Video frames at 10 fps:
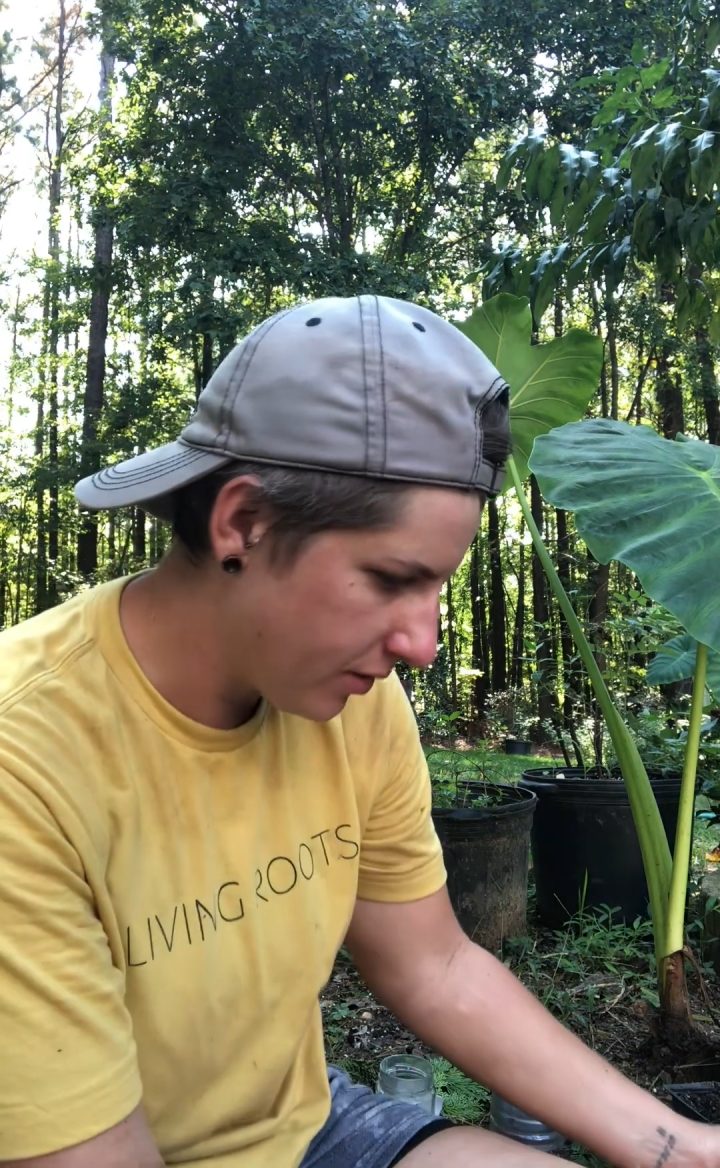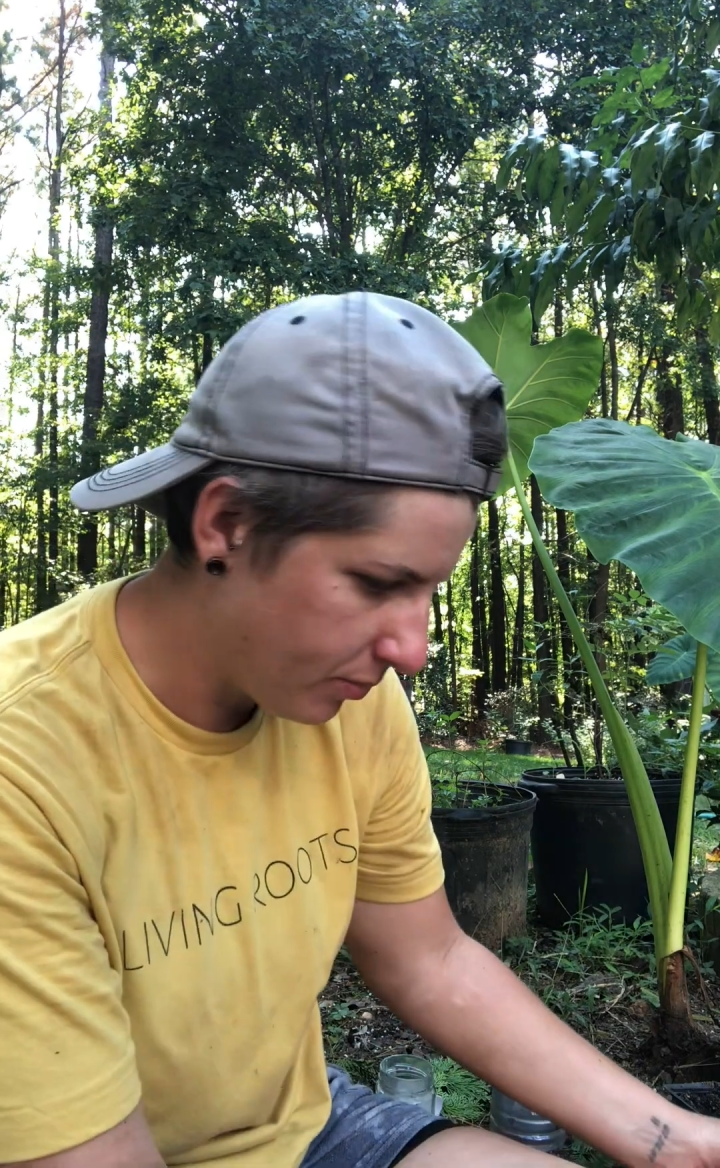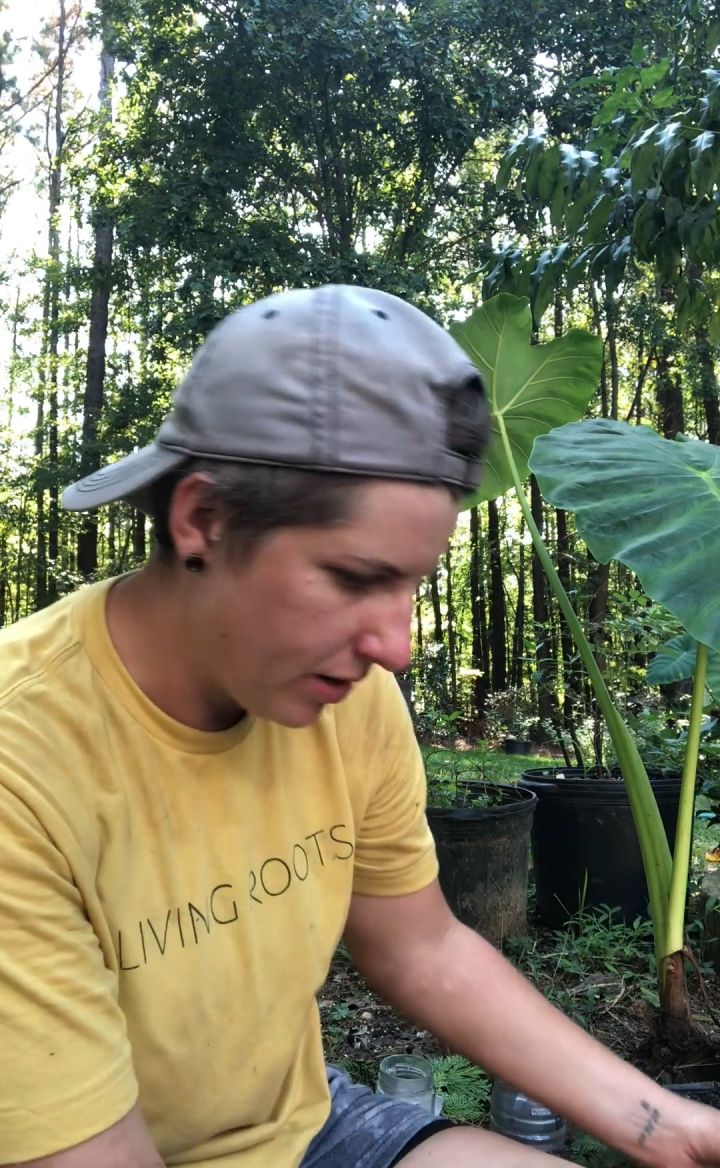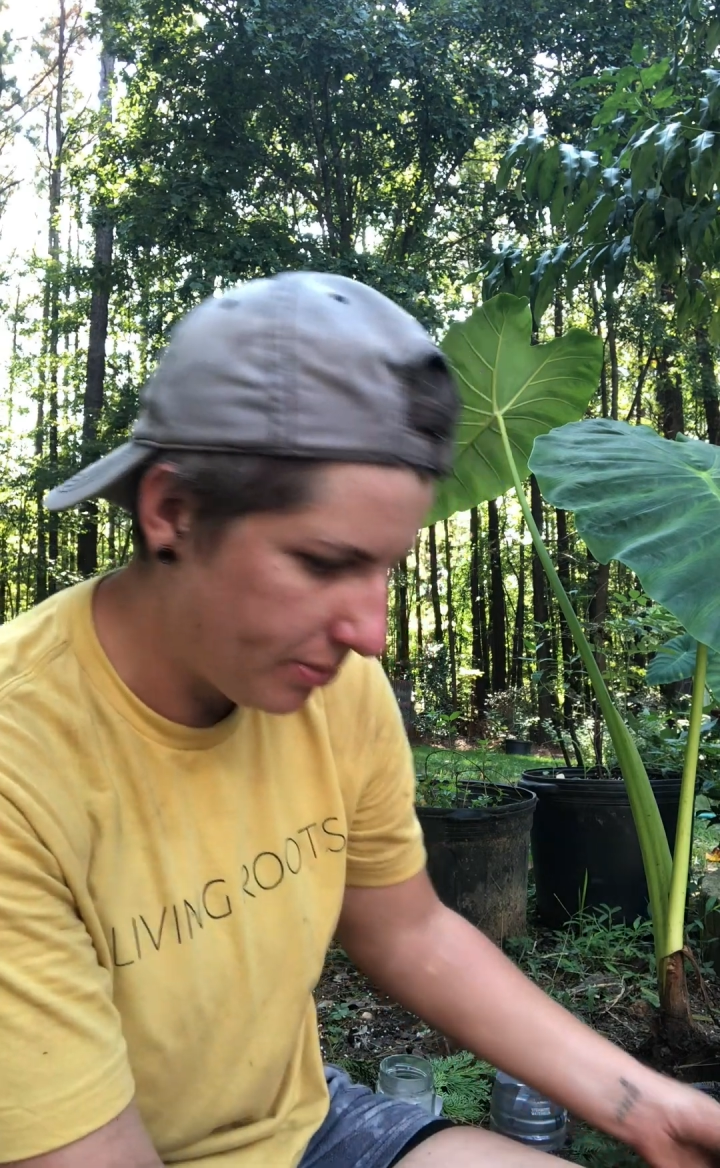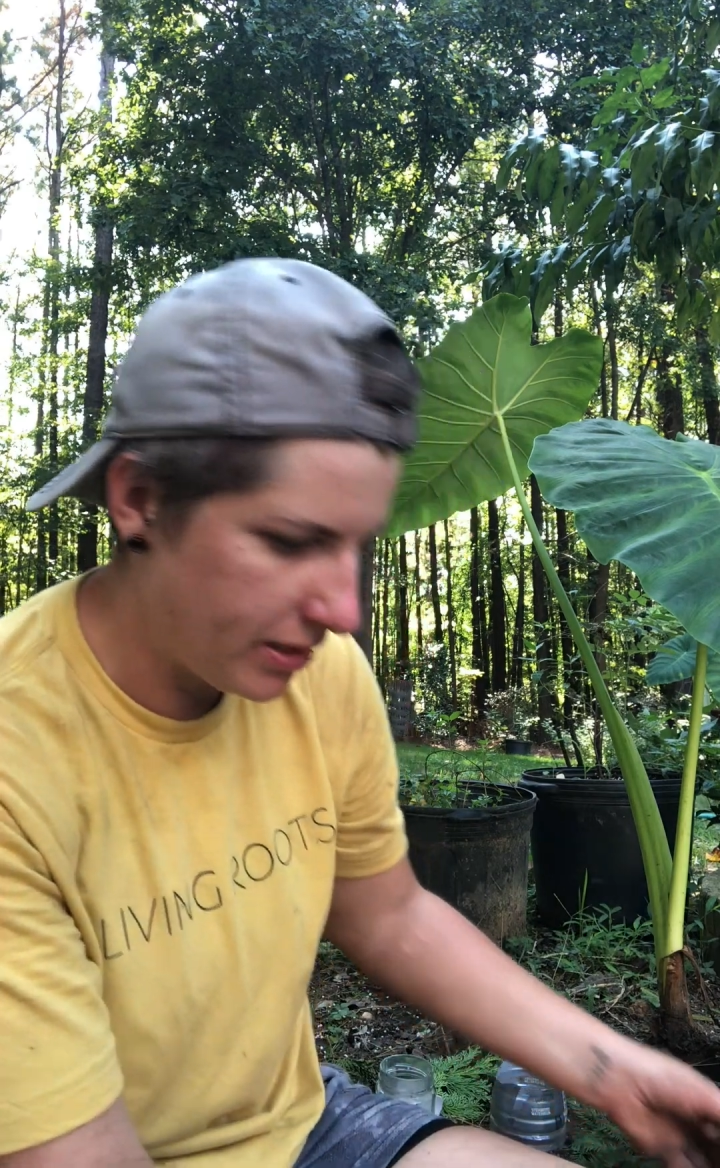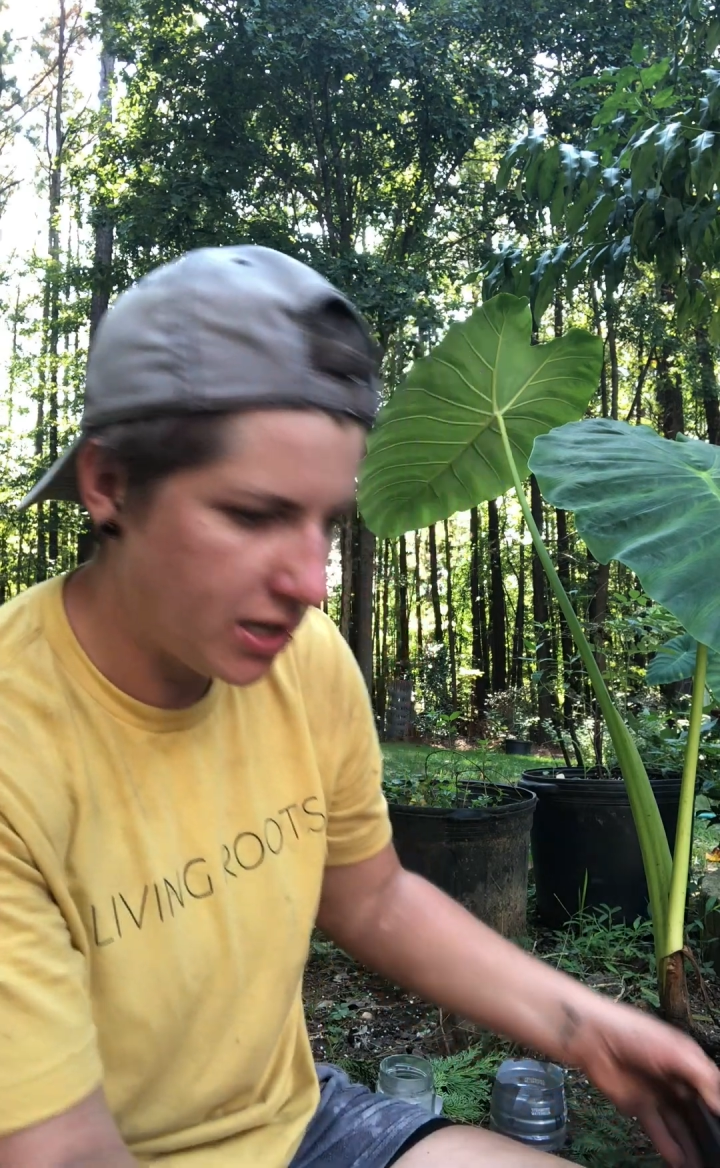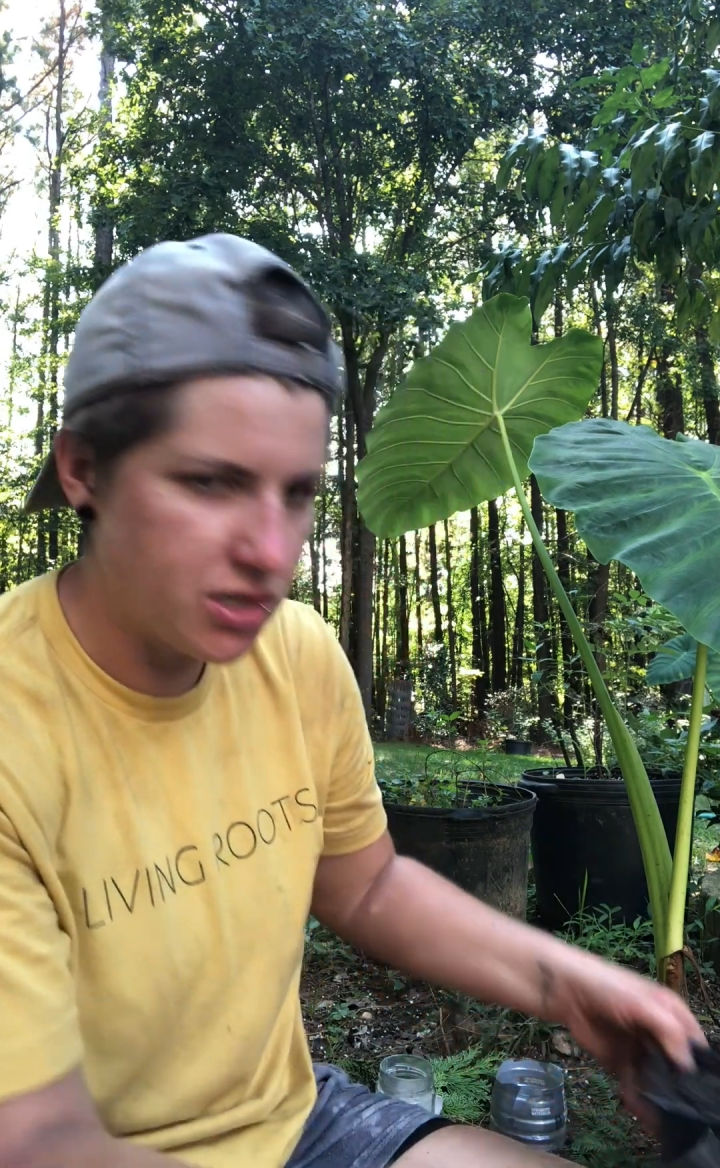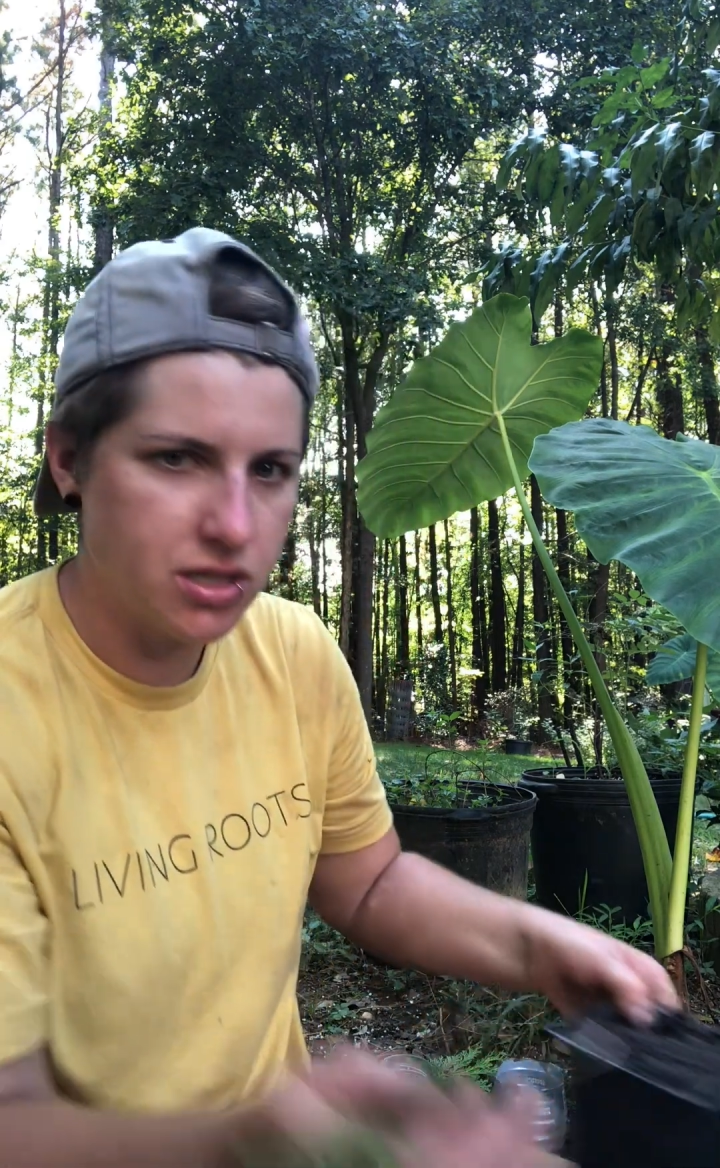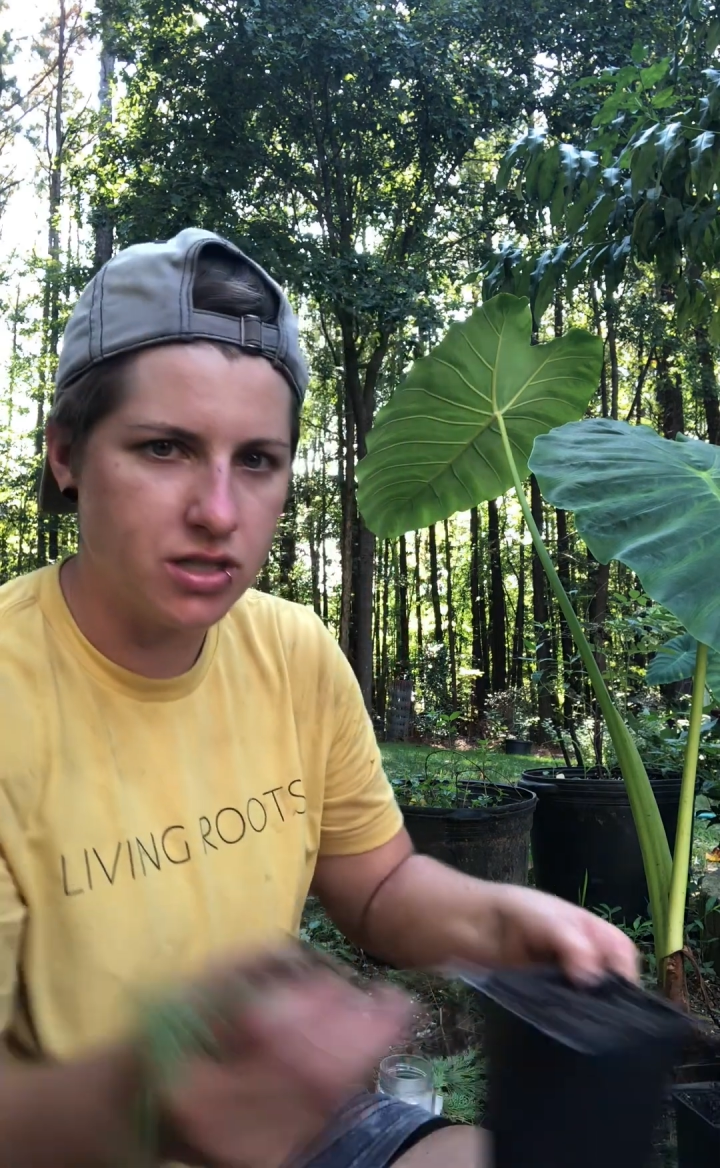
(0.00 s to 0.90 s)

propagation,